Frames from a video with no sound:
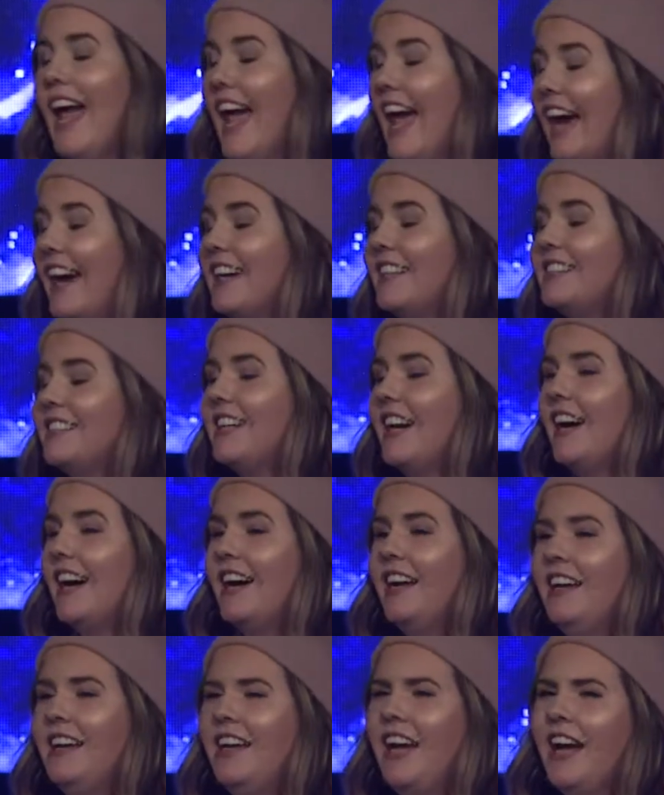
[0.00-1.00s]
And
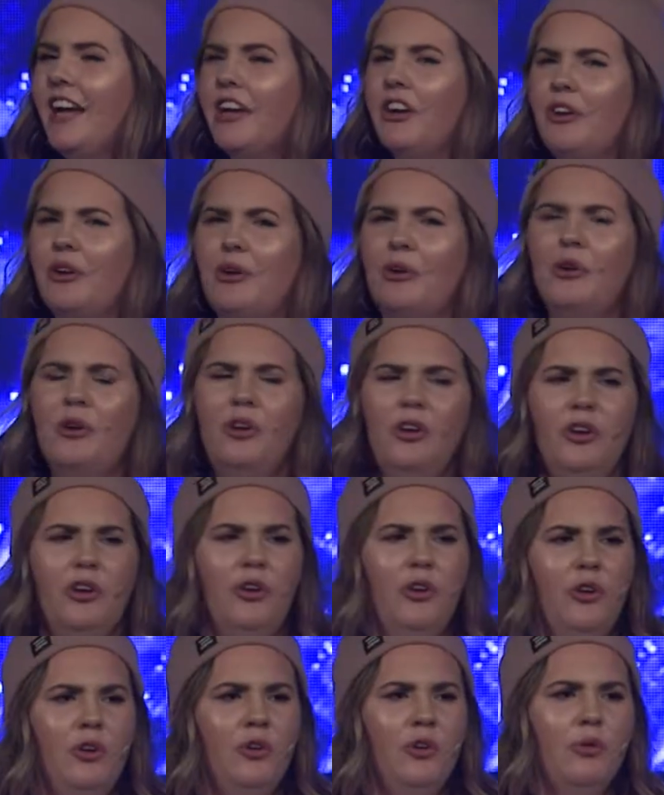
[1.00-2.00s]
I go,
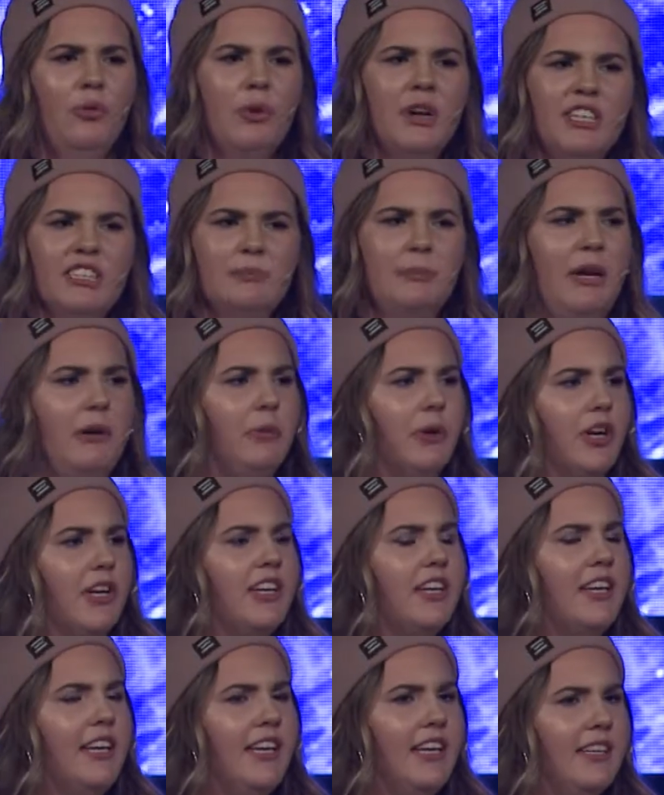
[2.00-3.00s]
"Where's my work
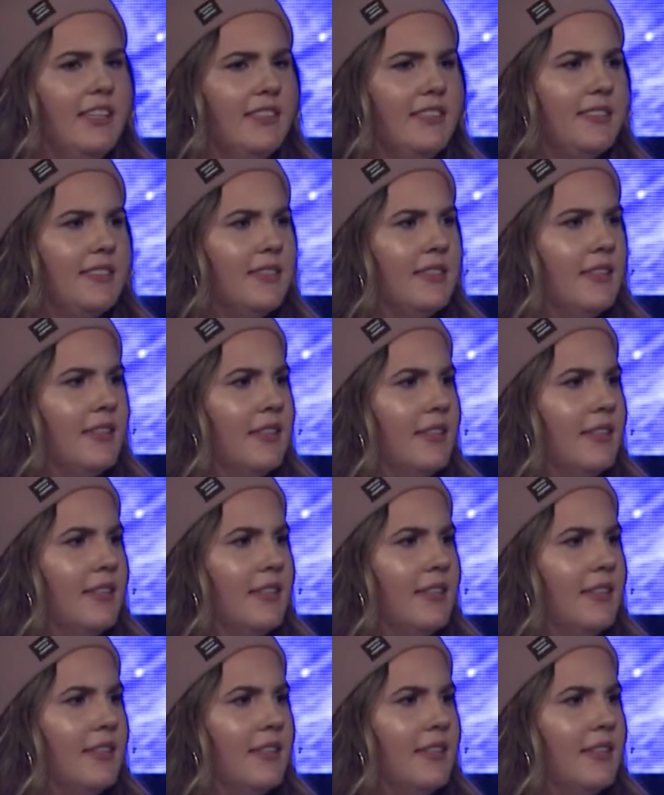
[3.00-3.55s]
keys?"